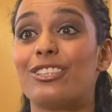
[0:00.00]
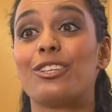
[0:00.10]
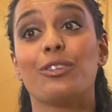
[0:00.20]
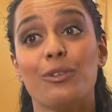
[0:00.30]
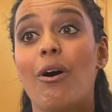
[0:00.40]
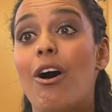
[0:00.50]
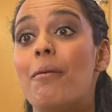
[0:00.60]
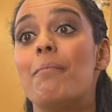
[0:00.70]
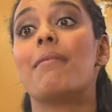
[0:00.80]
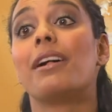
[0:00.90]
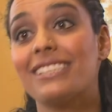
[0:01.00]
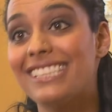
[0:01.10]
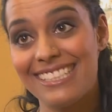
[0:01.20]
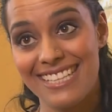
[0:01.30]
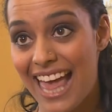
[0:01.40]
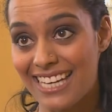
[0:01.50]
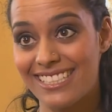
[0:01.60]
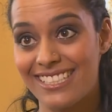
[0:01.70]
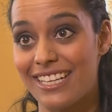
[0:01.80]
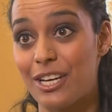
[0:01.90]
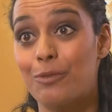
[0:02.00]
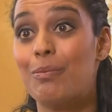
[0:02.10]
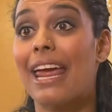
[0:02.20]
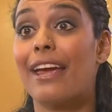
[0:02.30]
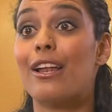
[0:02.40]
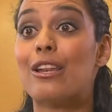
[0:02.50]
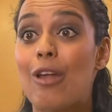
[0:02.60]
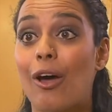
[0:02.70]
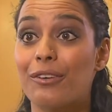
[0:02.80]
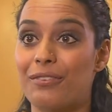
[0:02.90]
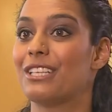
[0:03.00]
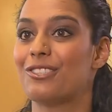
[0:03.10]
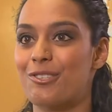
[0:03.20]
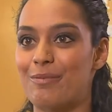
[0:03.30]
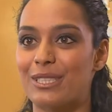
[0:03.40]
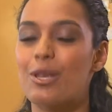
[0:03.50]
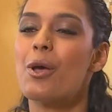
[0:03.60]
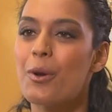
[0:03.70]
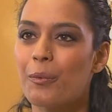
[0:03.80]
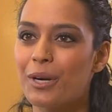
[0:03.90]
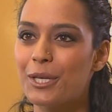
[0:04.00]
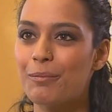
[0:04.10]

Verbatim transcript: So you are multi-talented and you play a lot of instruments. What do